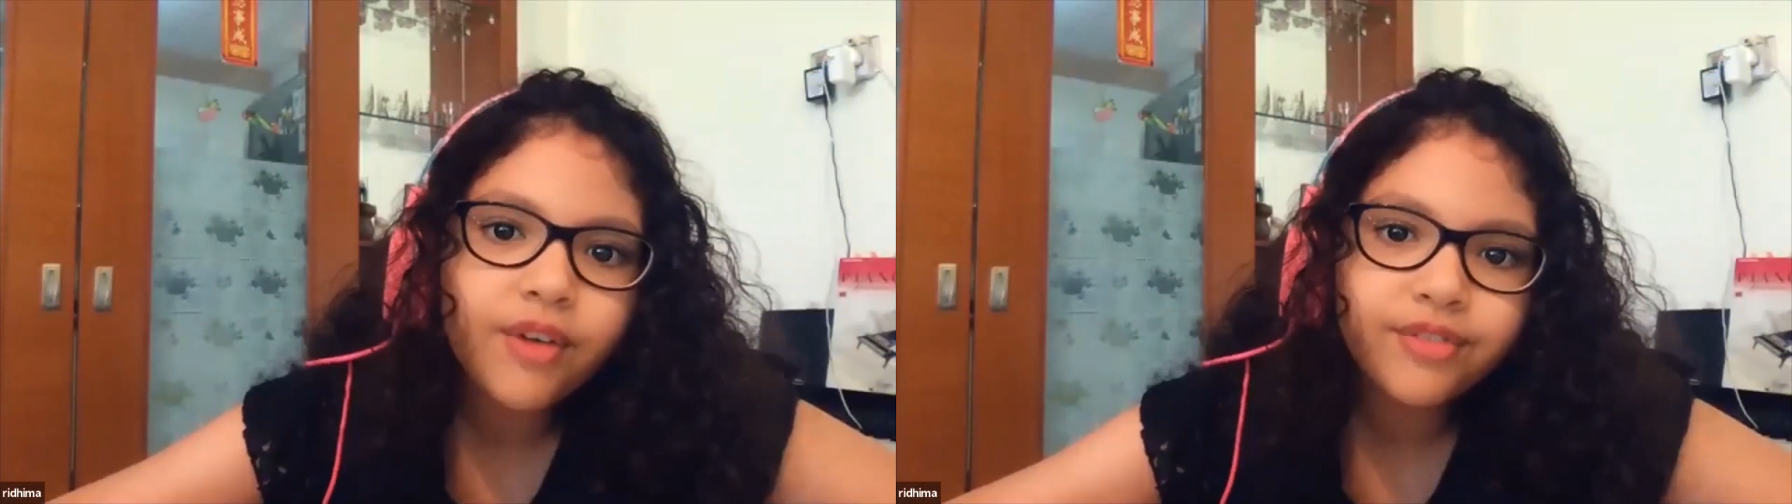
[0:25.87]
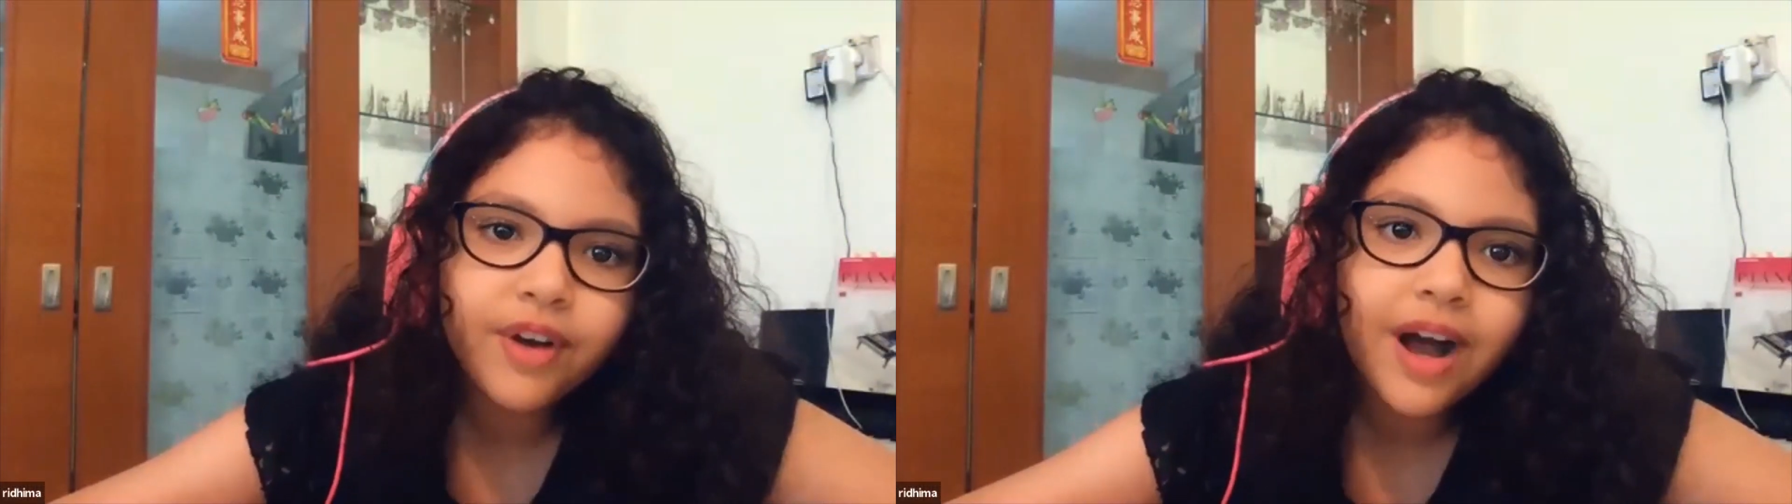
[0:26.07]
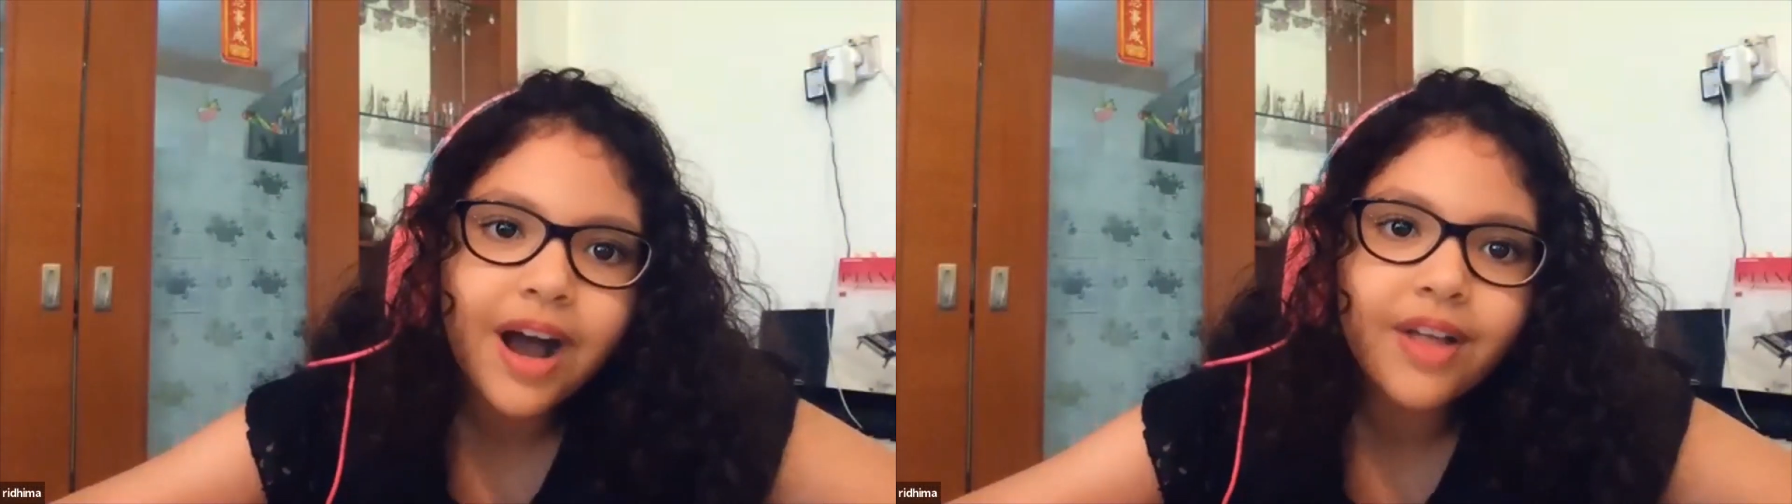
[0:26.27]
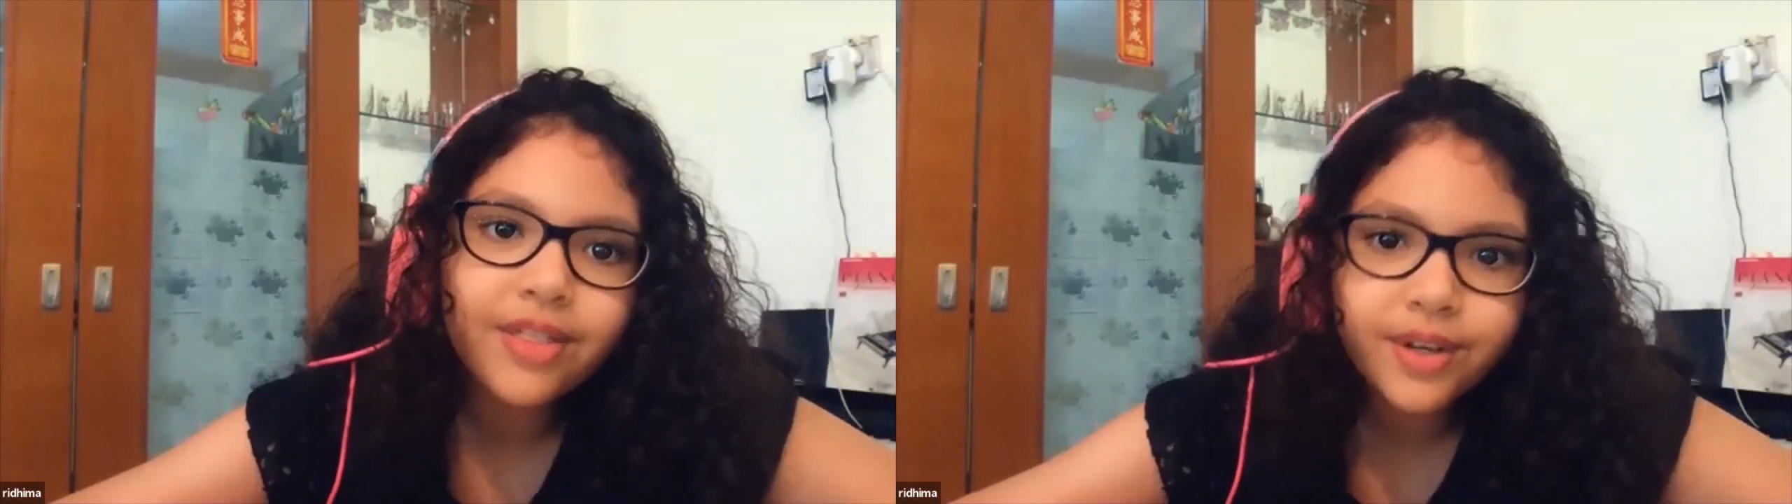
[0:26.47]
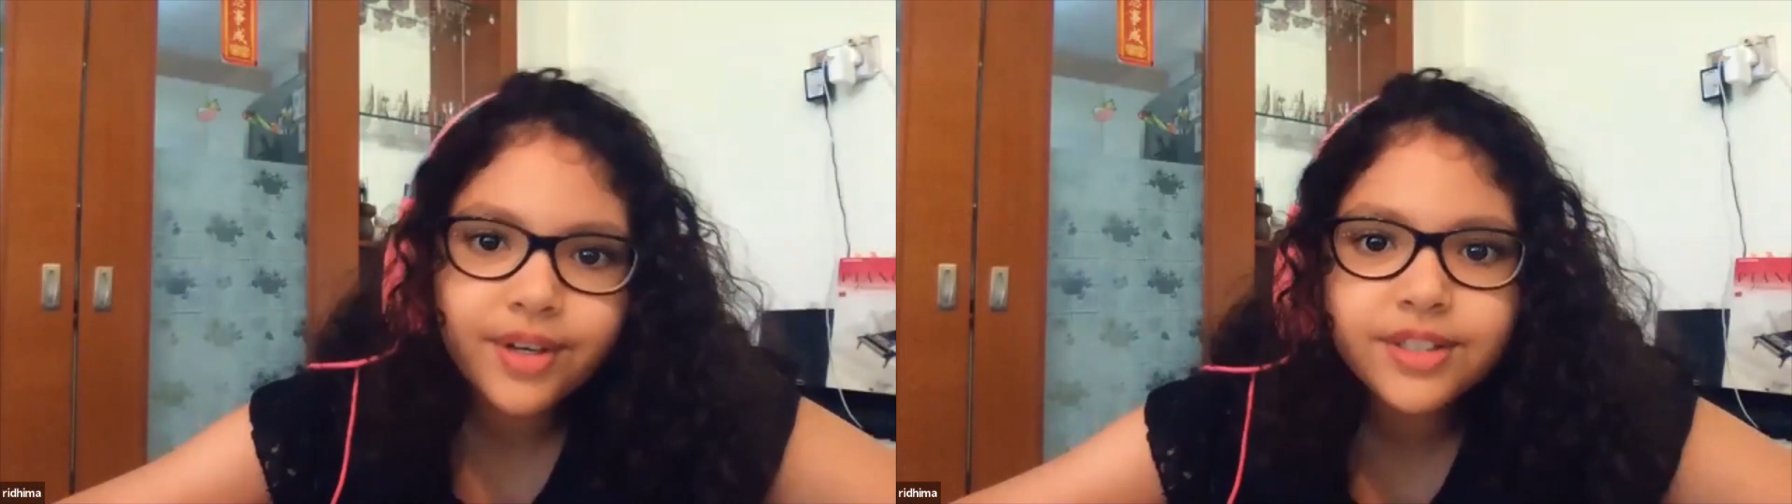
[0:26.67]

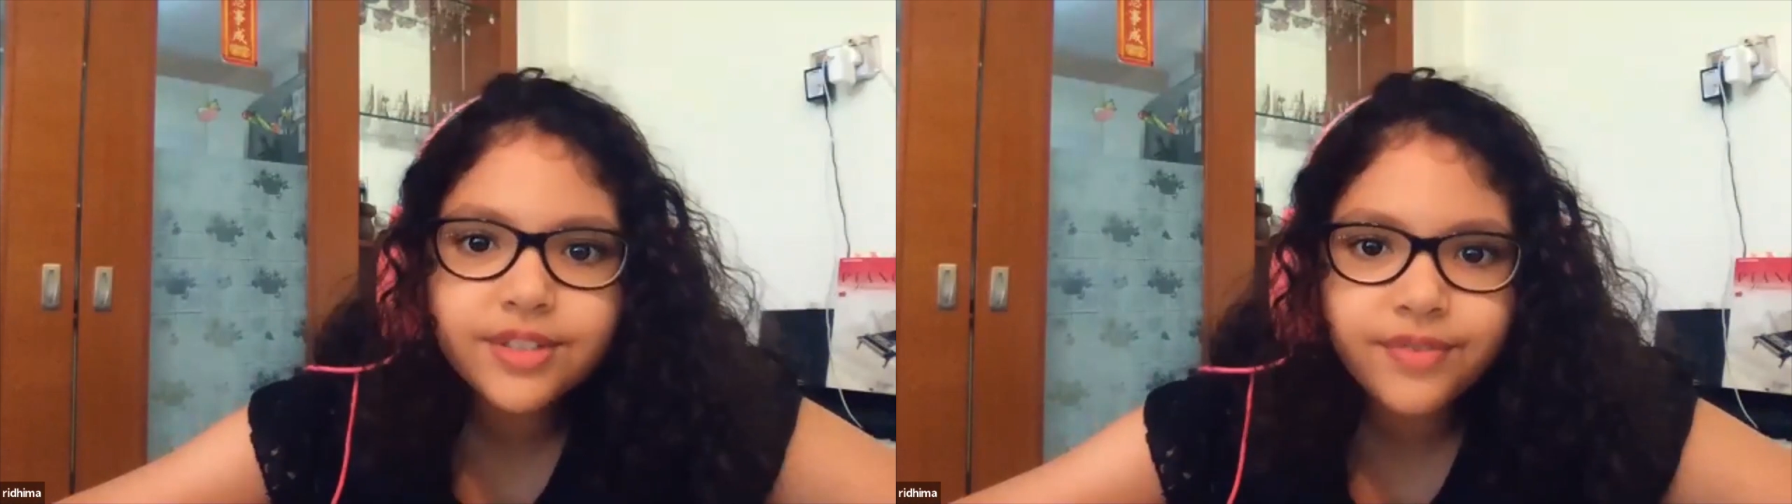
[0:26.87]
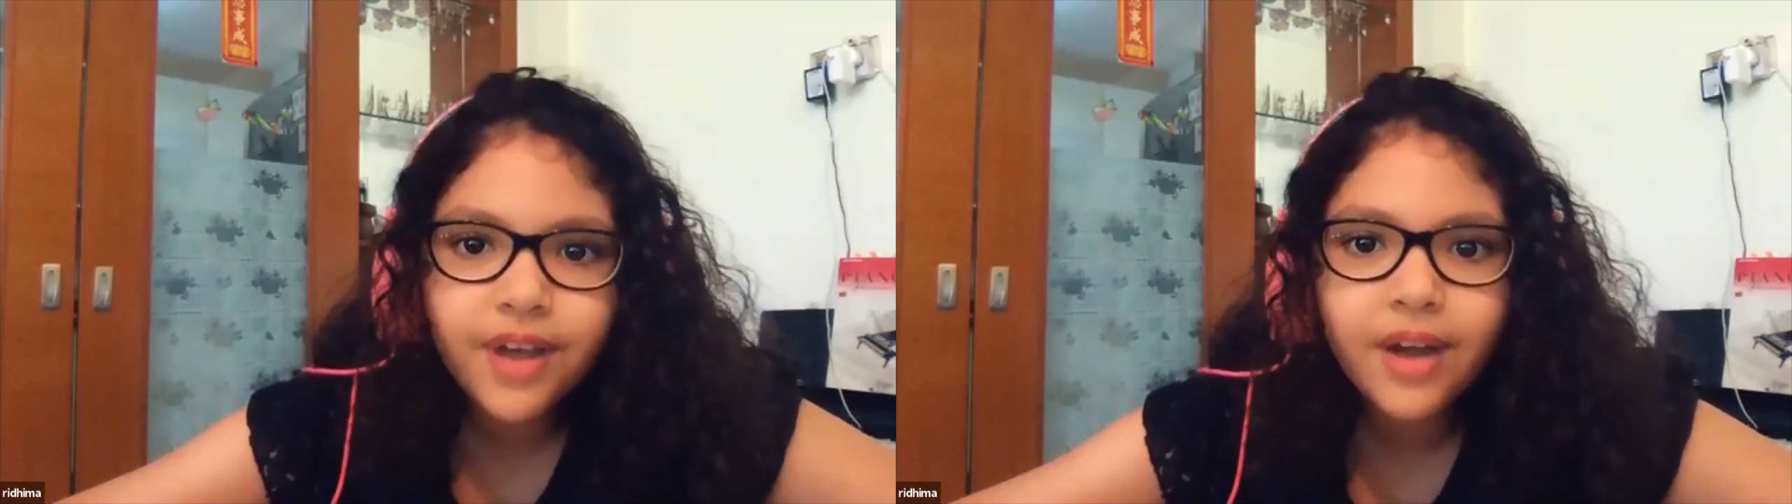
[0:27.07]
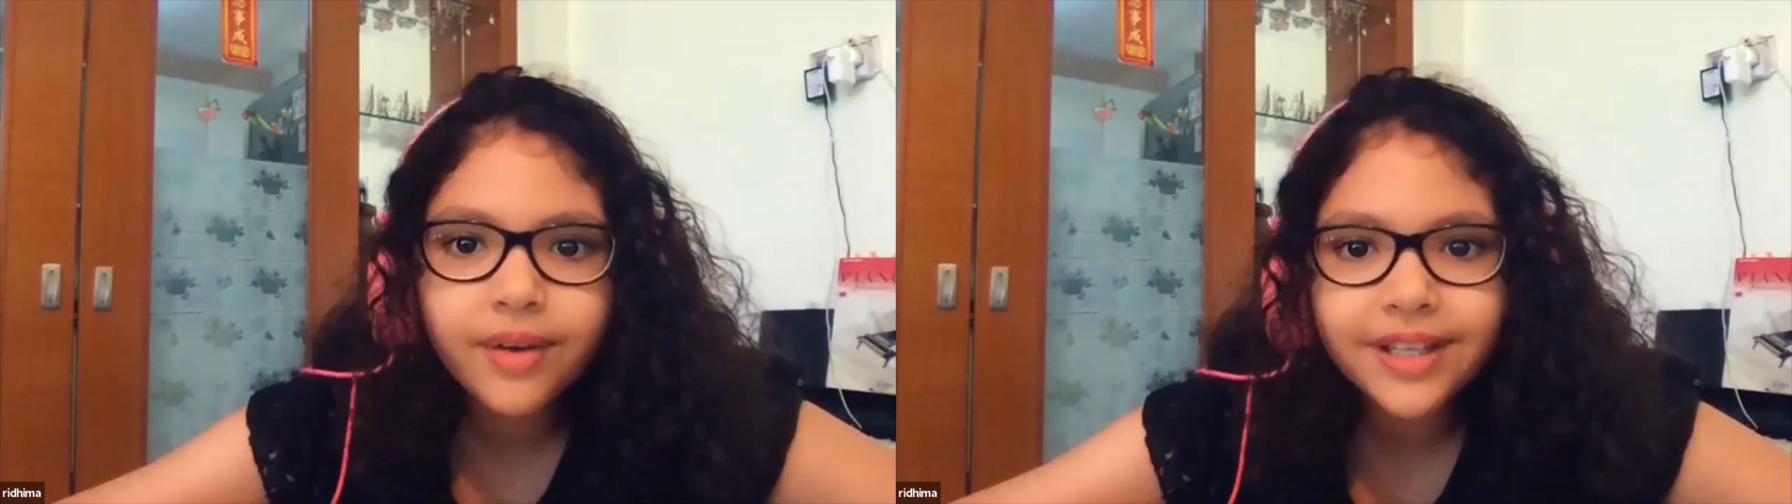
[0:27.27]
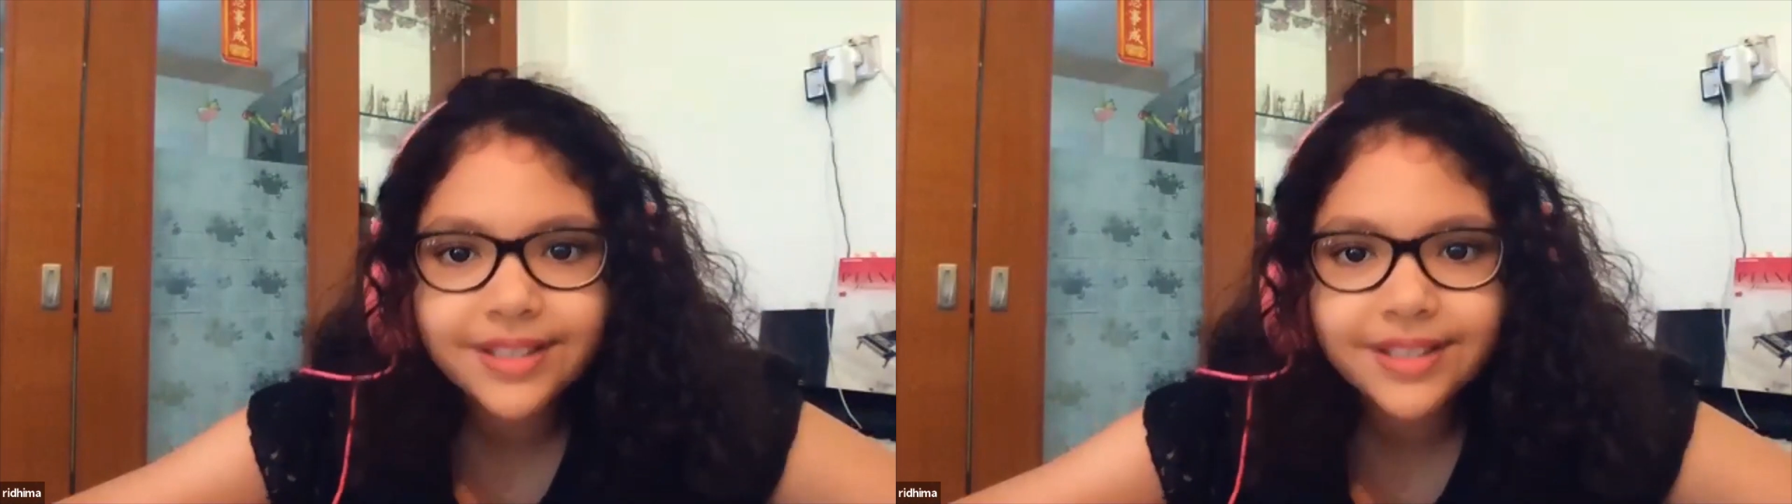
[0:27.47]
father's fairy